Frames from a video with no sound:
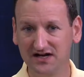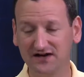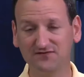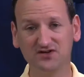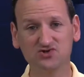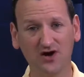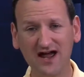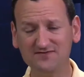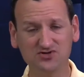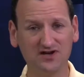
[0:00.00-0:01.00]
If the
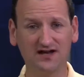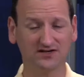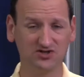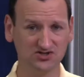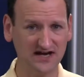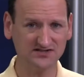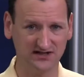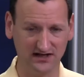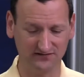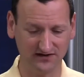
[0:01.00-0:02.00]
drives are not
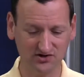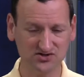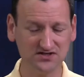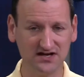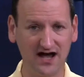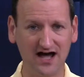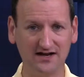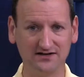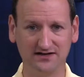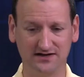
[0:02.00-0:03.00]
congested, if there's
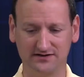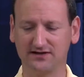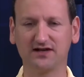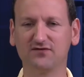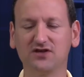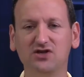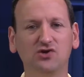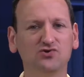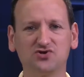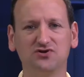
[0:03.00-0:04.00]
not, if the
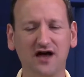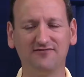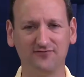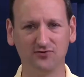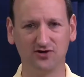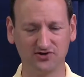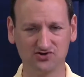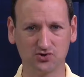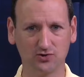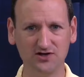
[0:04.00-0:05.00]
queues are not full on your
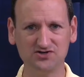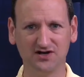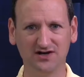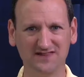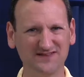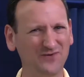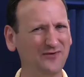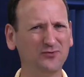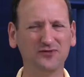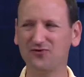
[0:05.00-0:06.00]
storage, then why
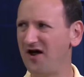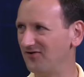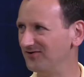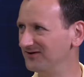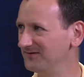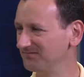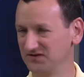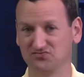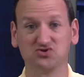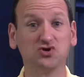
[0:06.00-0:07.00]
would we throttle?
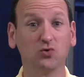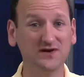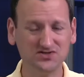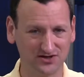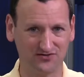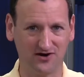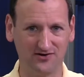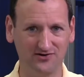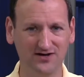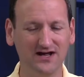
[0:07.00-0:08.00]
There's no reason to
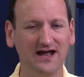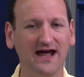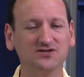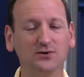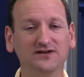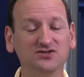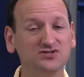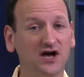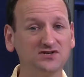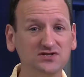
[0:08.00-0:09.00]
throttle. And so it
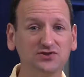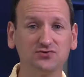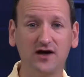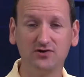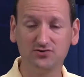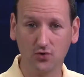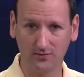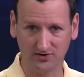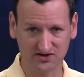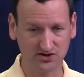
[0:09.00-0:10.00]
doesn't throttle
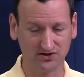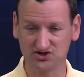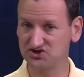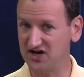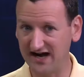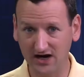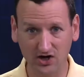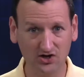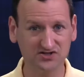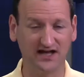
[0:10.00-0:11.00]
normally. So the
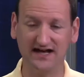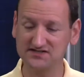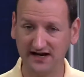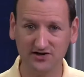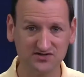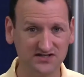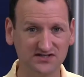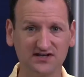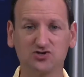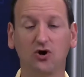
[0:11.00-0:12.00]
shares, the SIOC
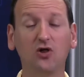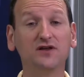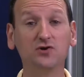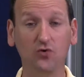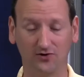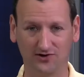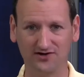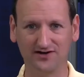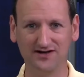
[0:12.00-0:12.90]
settings, they're all ignored